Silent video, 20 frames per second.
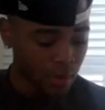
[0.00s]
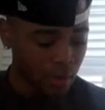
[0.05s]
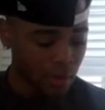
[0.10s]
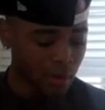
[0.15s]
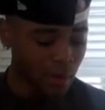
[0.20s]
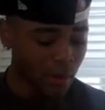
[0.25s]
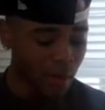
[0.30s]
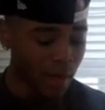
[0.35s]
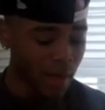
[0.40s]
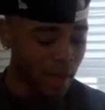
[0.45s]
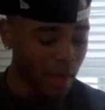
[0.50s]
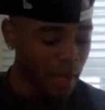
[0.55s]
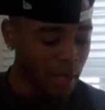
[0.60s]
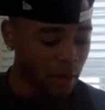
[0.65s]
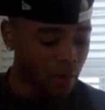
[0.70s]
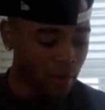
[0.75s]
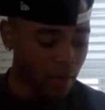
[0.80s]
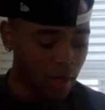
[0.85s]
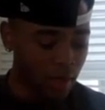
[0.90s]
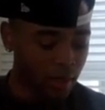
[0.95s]
Yo, I
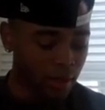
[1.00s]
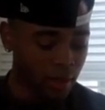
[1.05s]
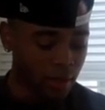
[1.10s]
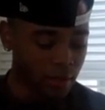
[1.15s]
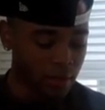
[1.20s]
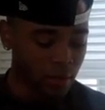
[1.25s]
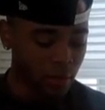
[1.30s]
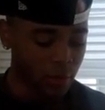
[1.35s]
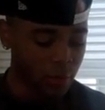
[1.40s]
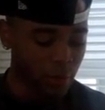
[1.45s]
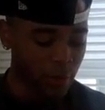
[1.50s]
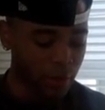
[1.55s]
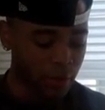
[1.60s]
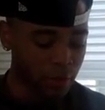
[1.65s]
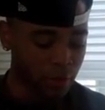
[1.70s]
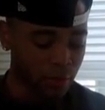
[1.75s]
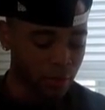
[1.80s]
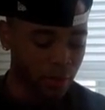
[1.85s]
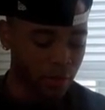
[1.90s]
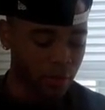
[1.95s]
hate when I click on someone's
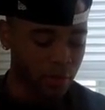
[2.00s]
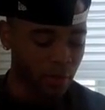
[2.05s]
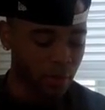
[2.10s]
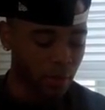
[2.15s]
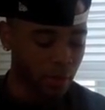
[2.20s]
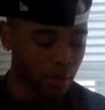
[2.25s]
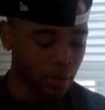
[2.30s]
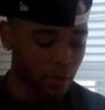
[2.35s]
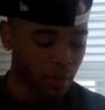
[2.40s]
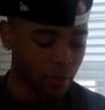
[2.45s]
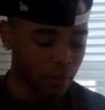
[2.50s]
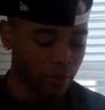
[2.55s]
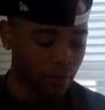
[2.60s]
picture and it's smaller than